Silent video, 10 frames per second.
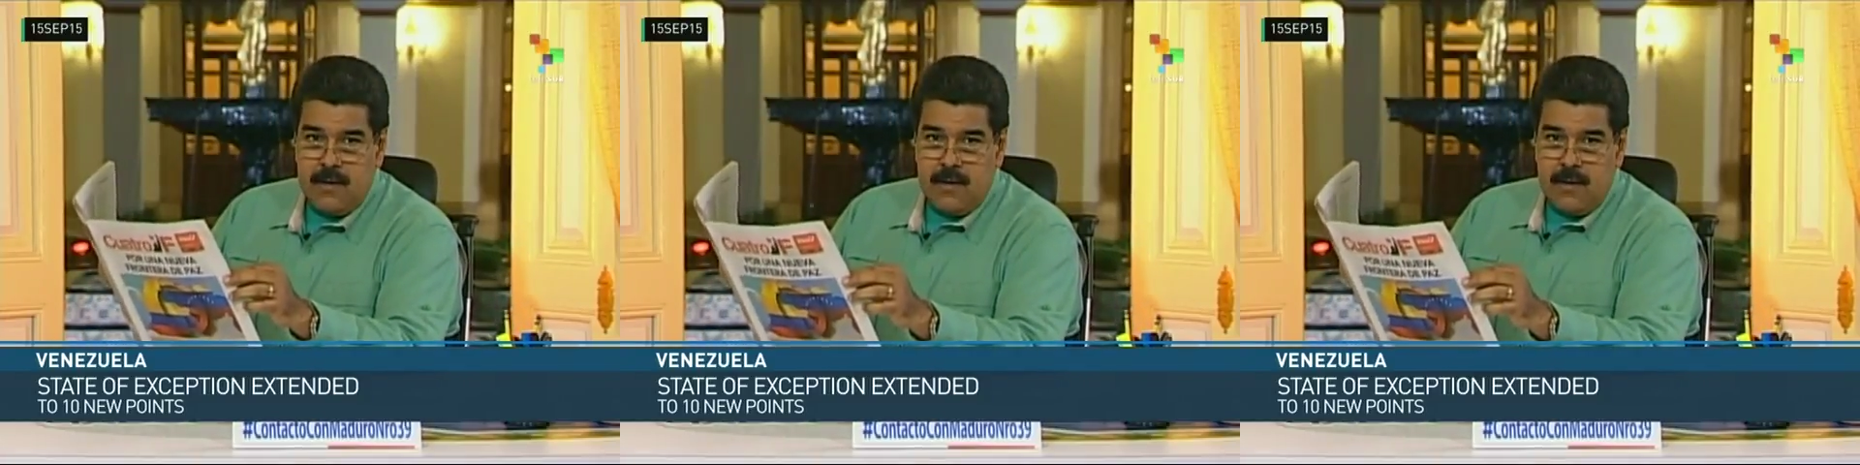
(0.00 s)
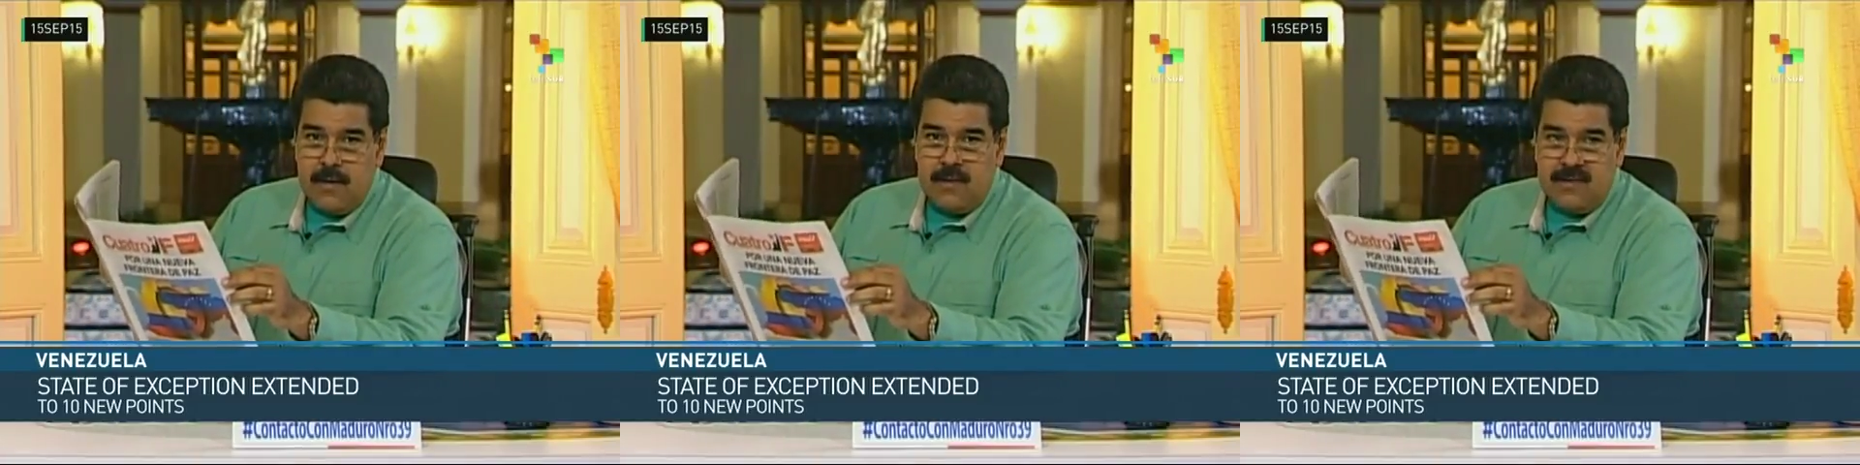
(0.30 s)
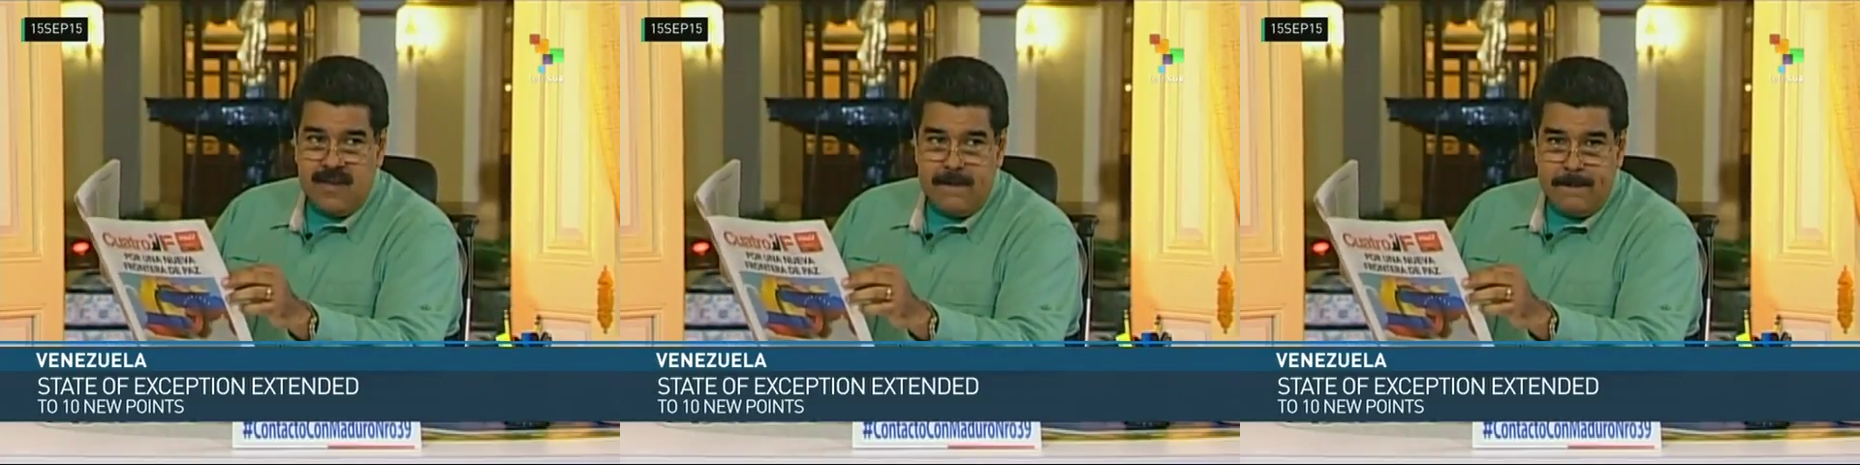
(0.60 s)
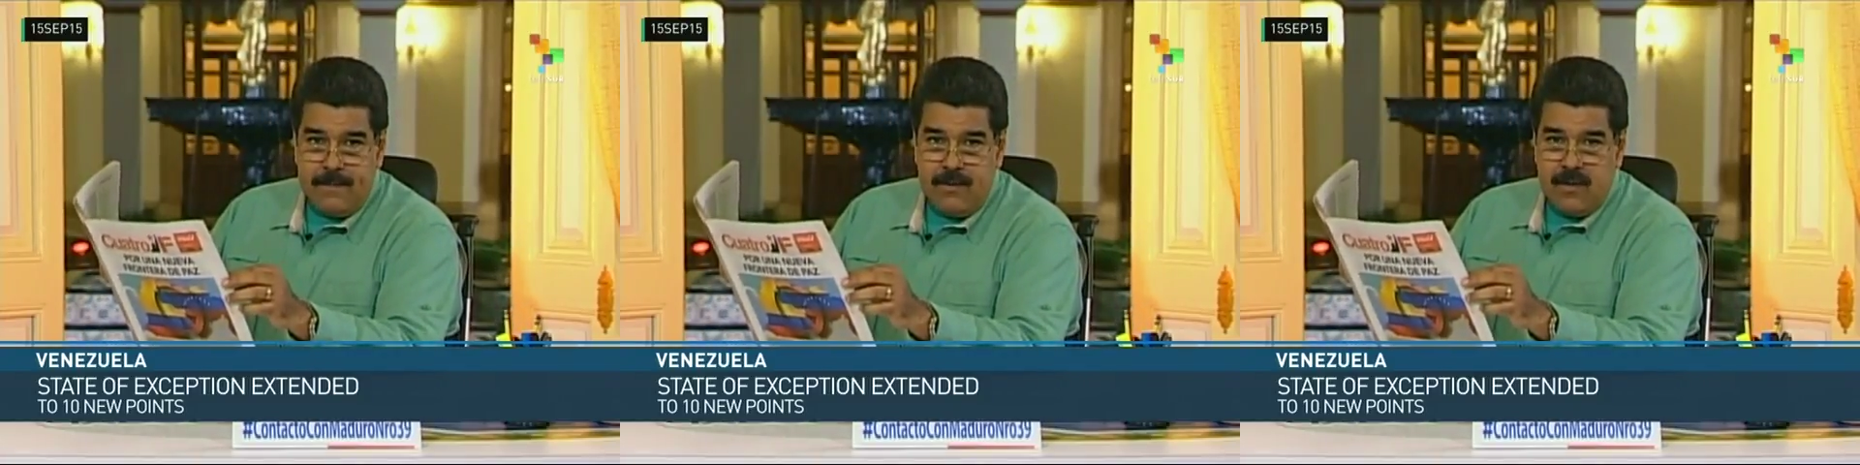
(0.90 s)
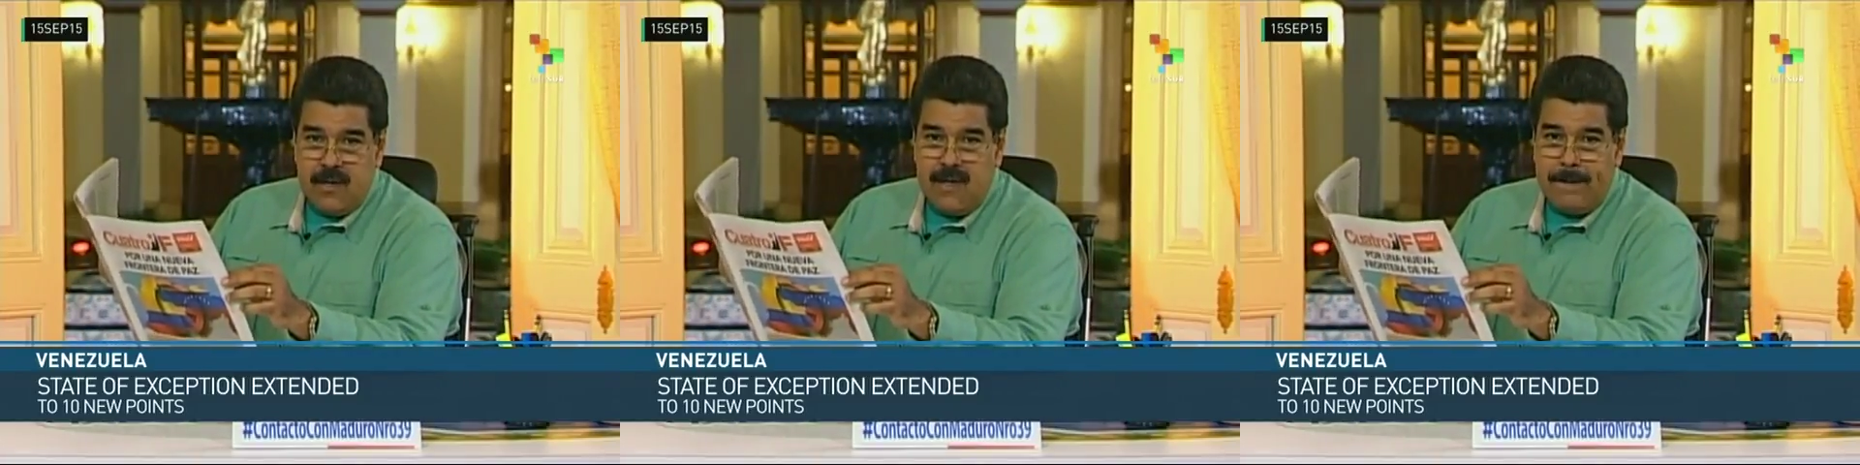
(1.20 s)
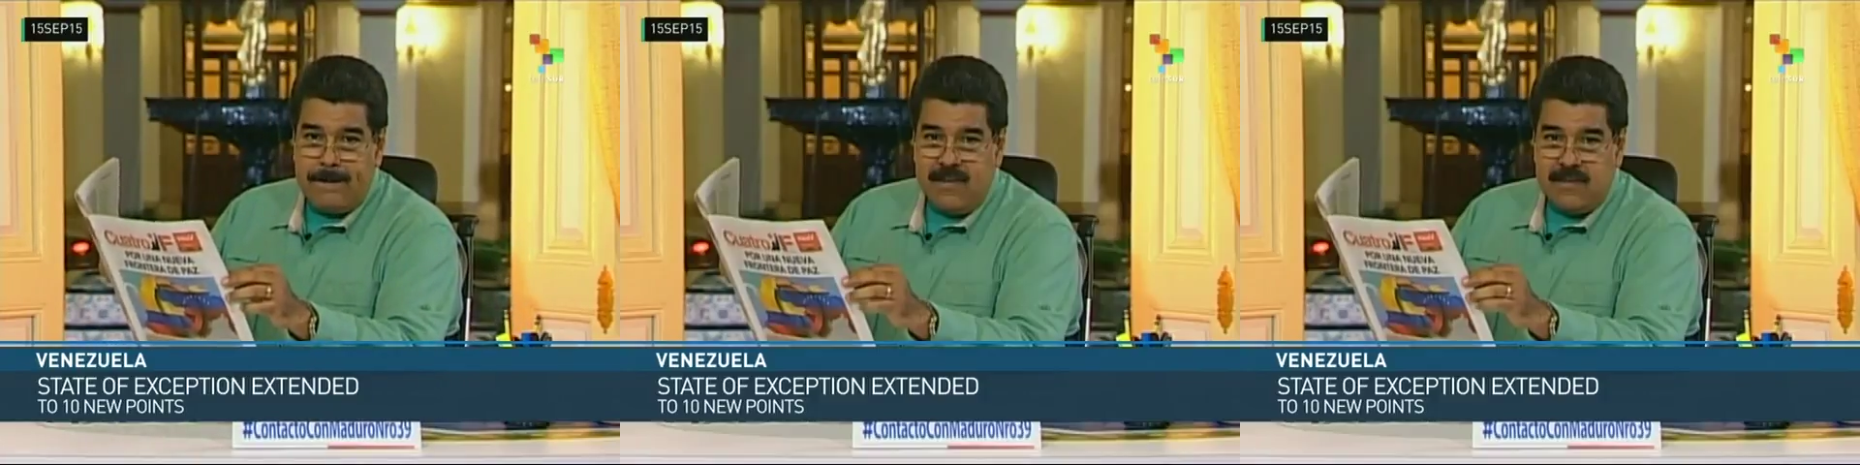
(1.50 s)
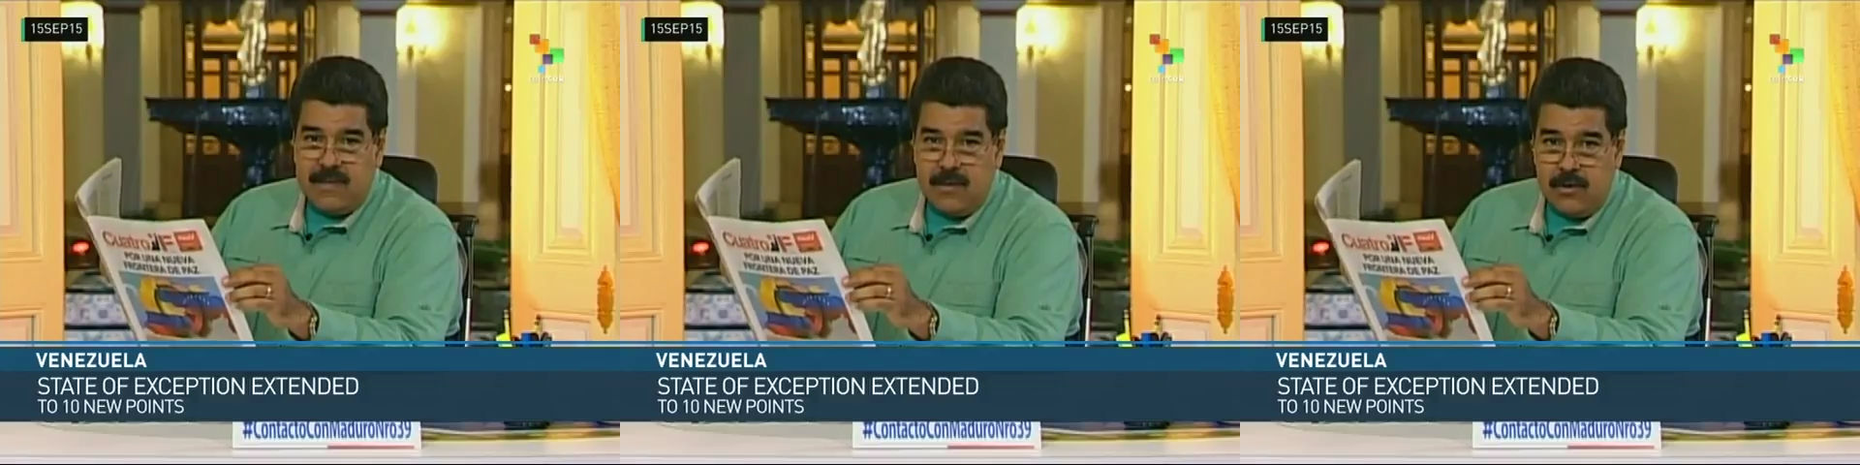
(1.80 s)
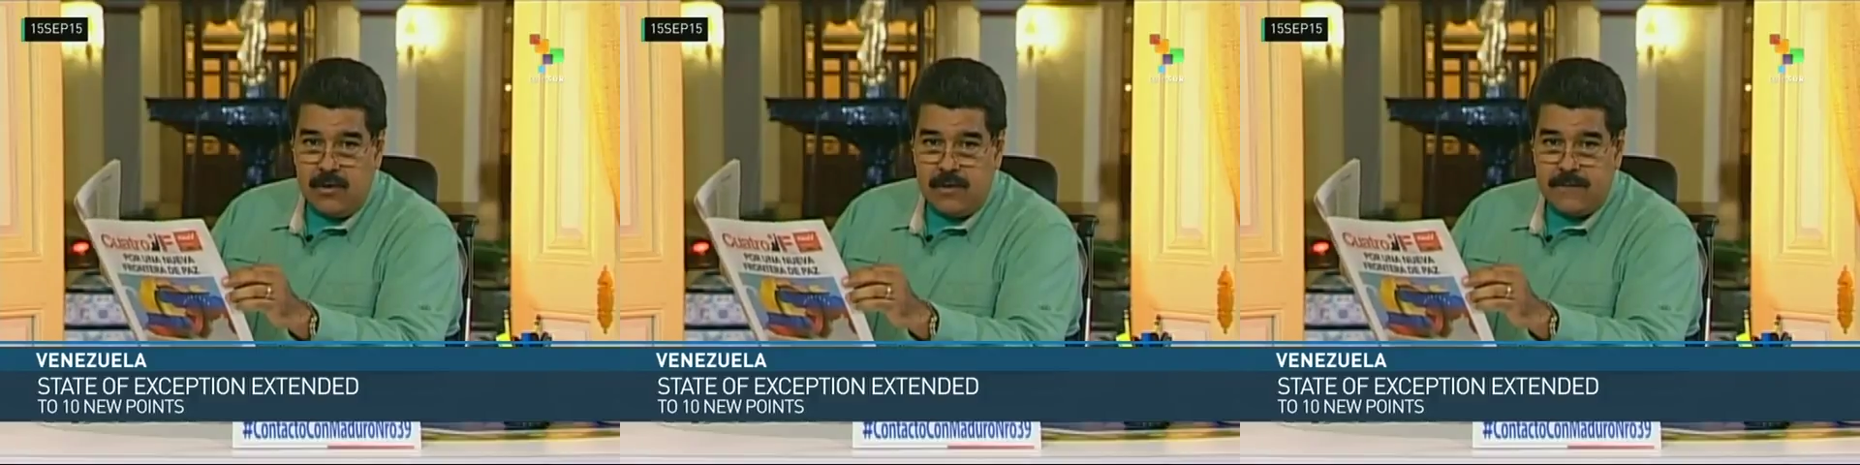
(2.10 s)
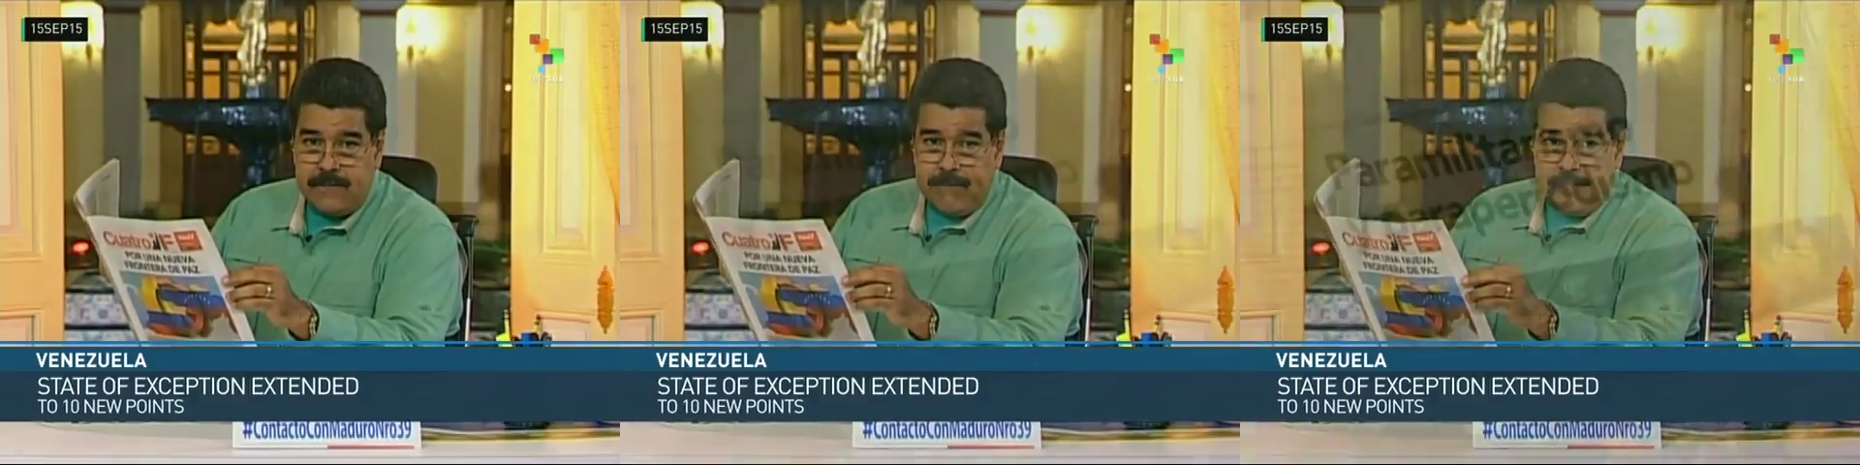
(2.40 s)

new measure was implemented at border crossings in the states